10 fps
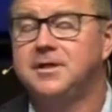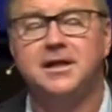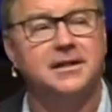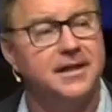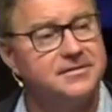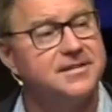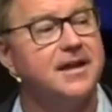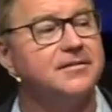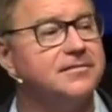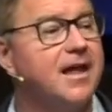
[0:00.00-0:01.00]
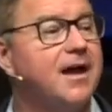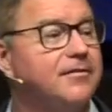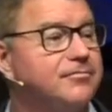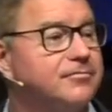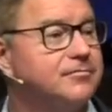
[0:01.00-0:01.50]
And he lays down his
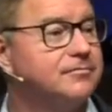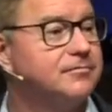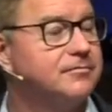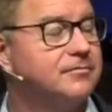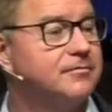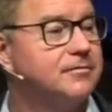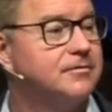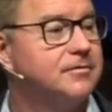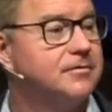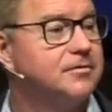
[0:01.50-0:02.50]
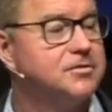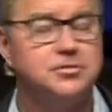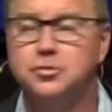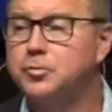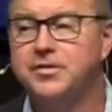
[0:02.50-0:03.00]
life
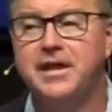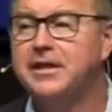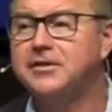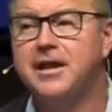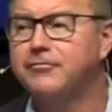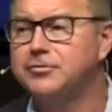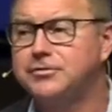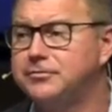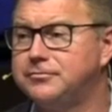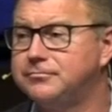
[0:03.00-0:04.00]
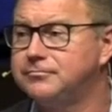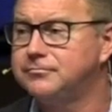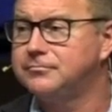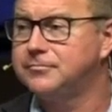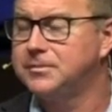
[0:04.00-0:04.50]
to do what they could never do,
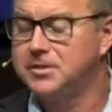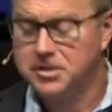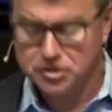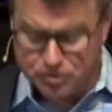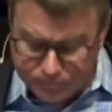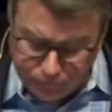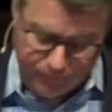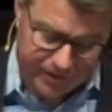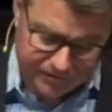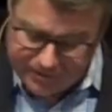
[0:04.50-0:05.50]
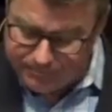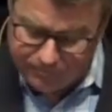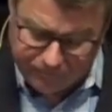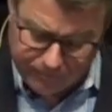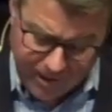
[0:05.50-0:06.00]
to bring them
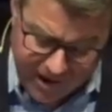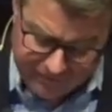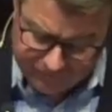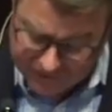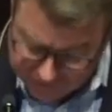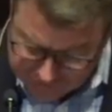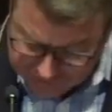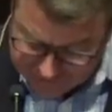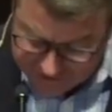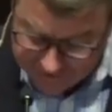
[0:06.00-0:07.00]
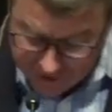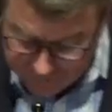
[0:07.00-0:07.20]
from life into death,